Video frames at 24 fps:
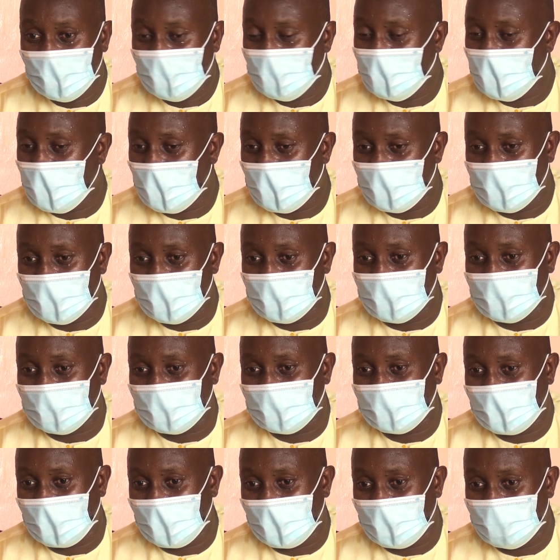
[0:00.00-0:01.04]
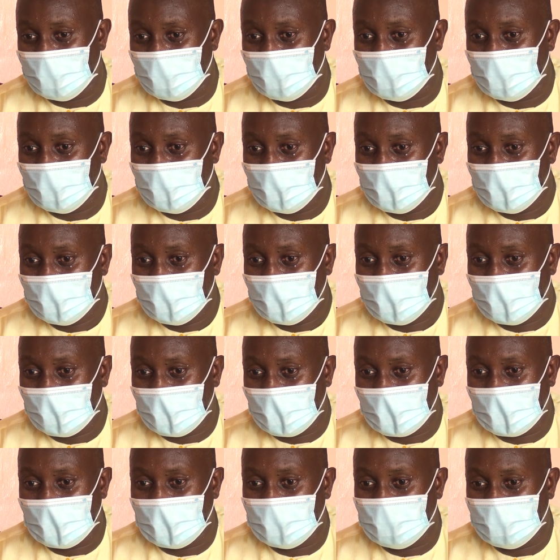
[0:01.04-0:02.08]
we are all the same
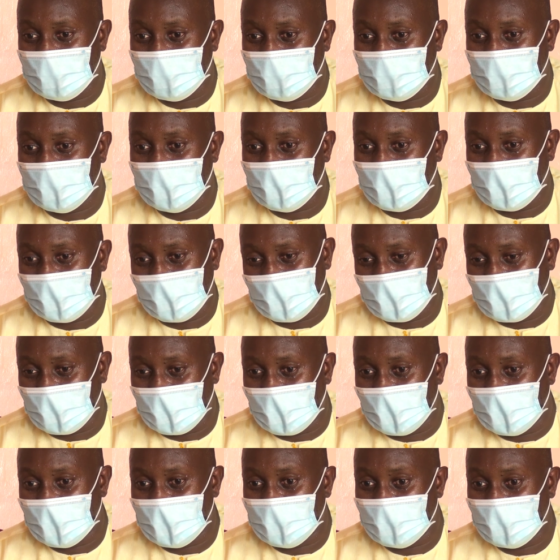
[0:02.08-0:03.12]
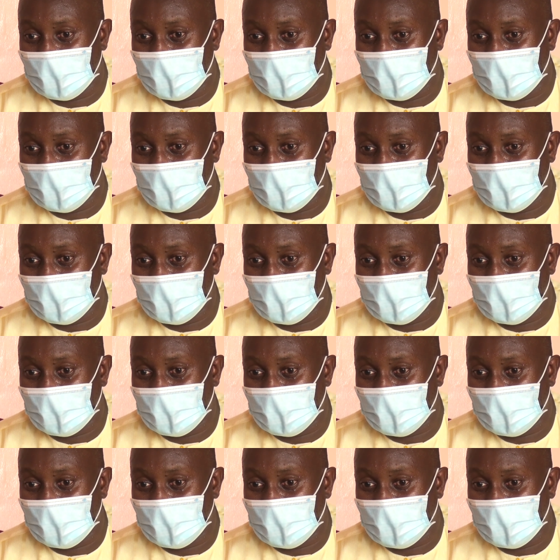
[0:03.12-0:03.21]
under God.